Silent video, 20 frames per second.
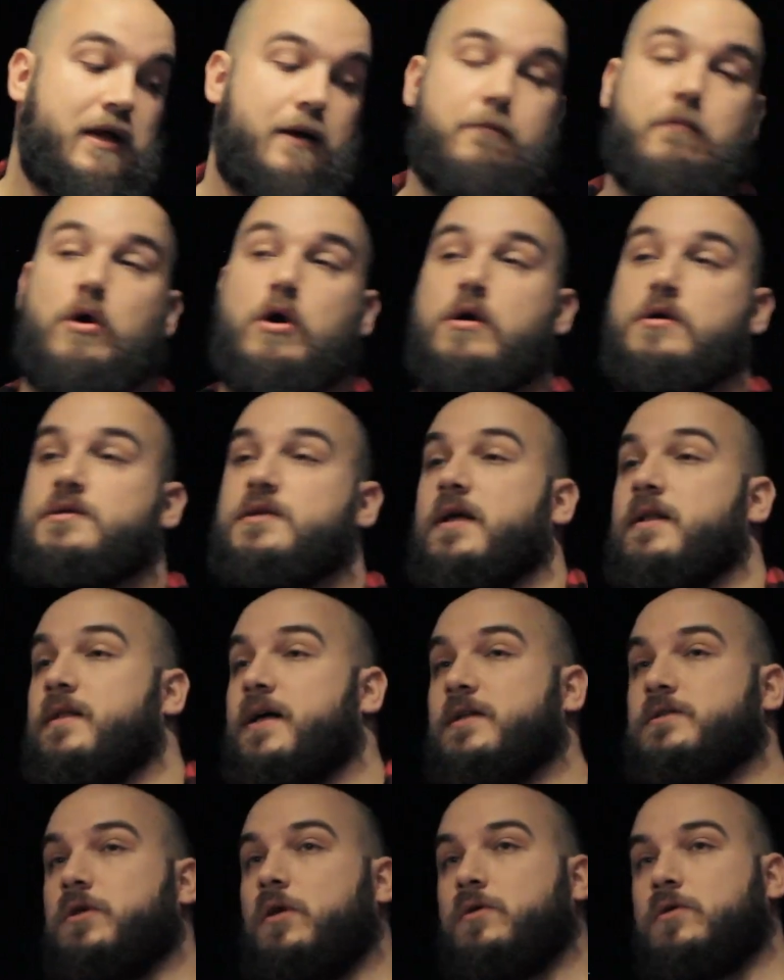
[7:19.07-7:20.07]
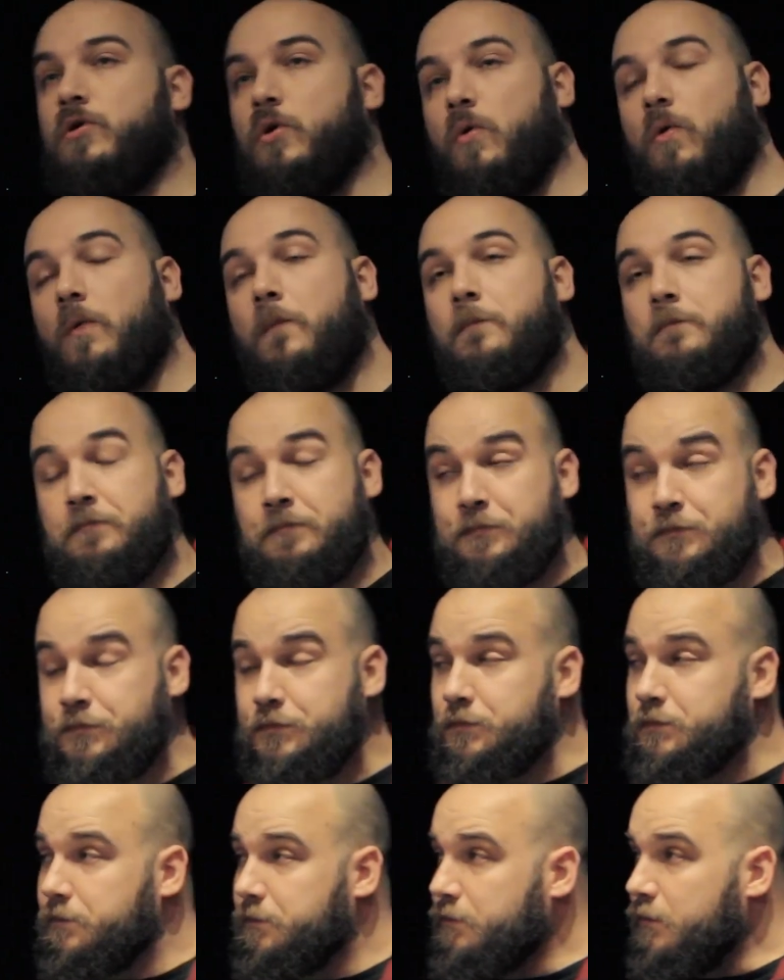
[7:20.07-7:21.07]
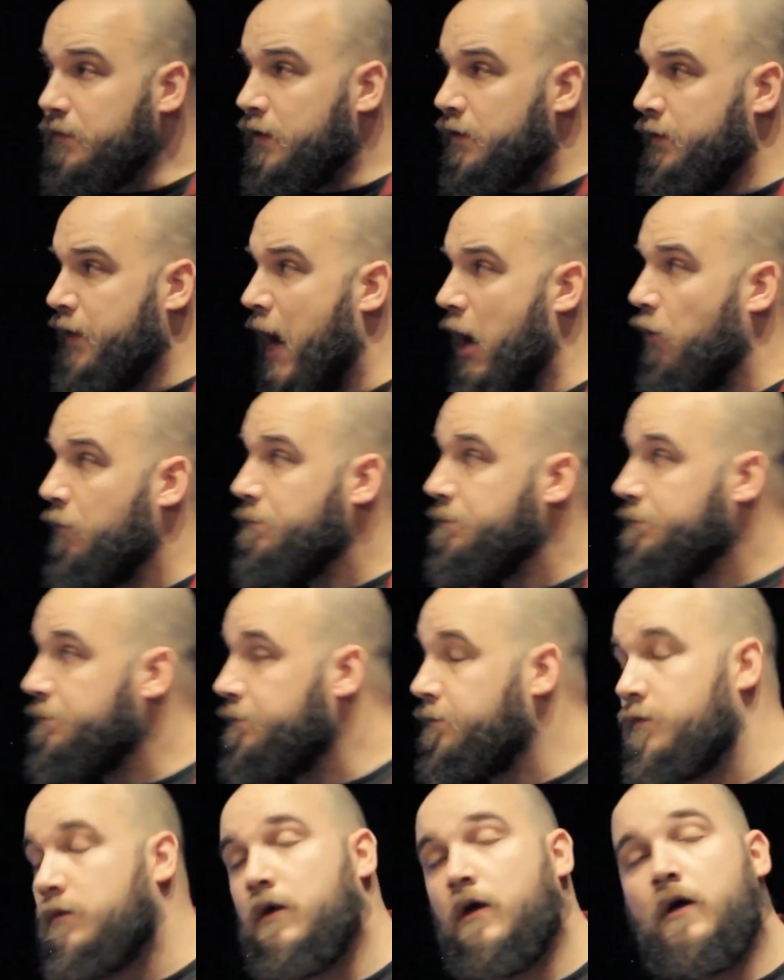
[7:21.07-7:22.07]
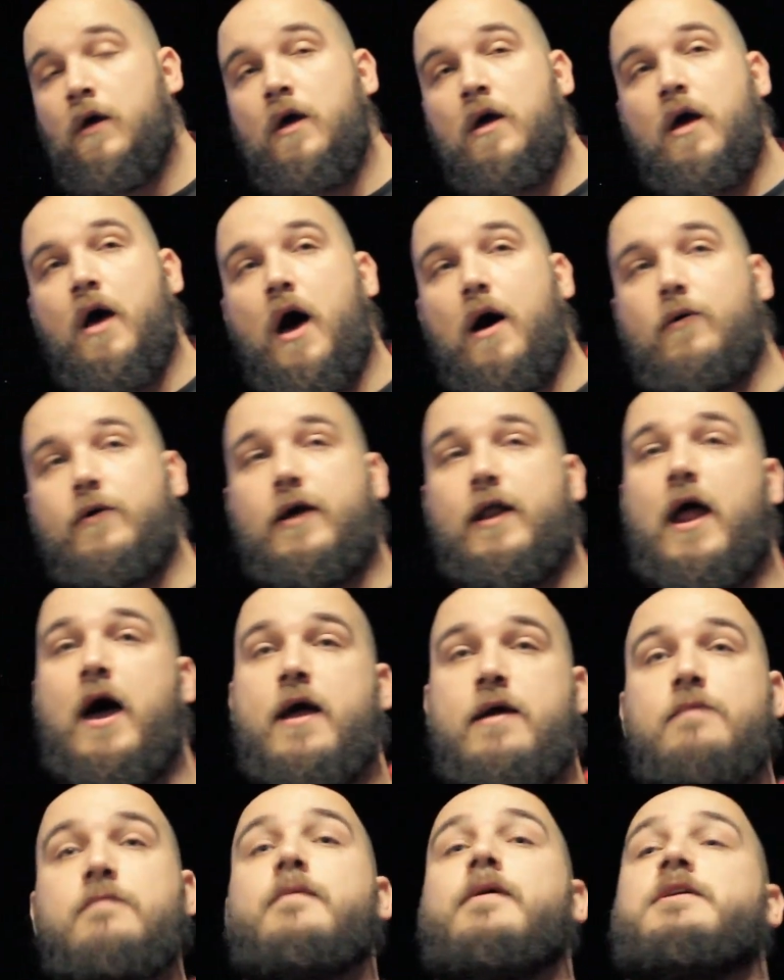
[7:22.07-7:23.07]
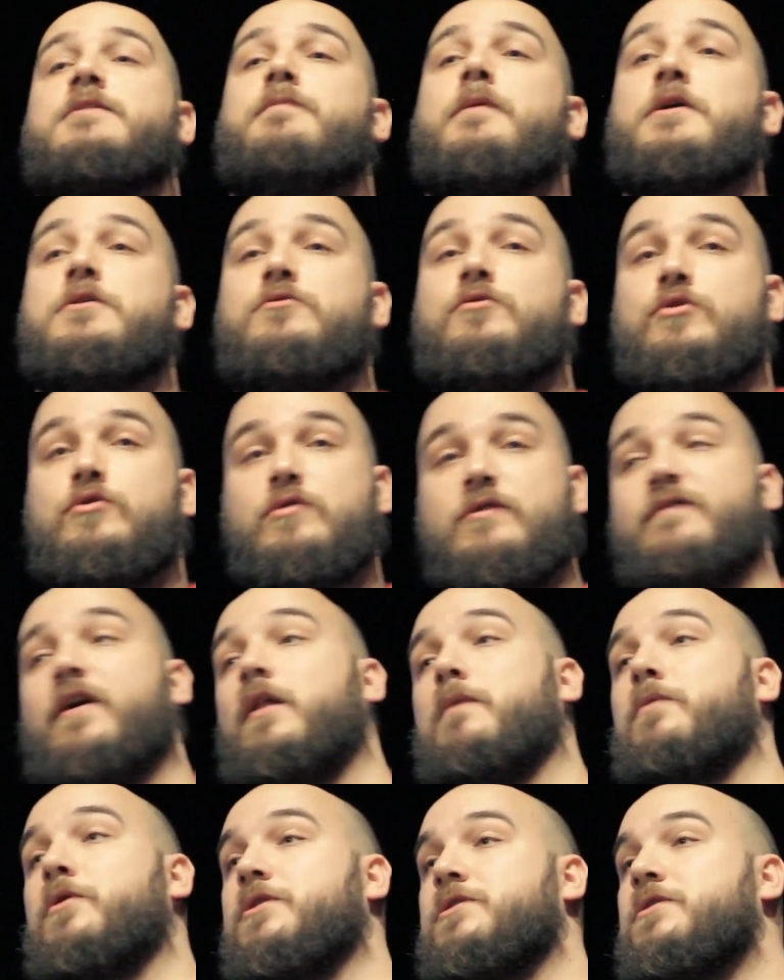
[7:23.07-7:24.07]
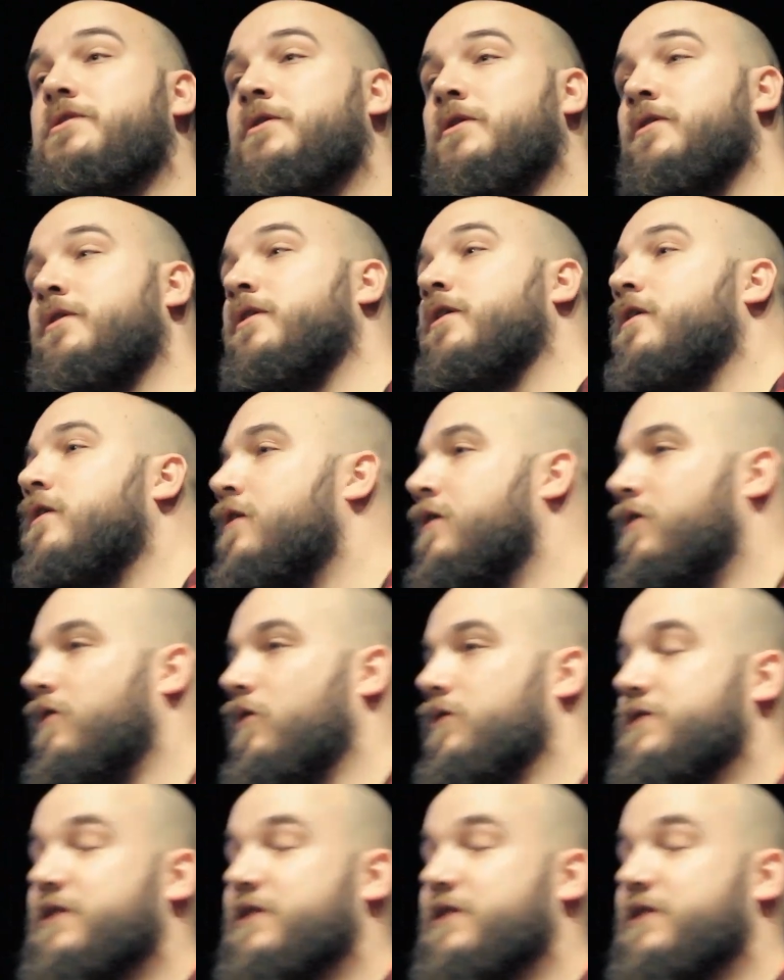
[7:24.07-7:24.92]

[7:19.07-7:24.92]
numbers, and that's all cool. Now, how can I explain to you developers, or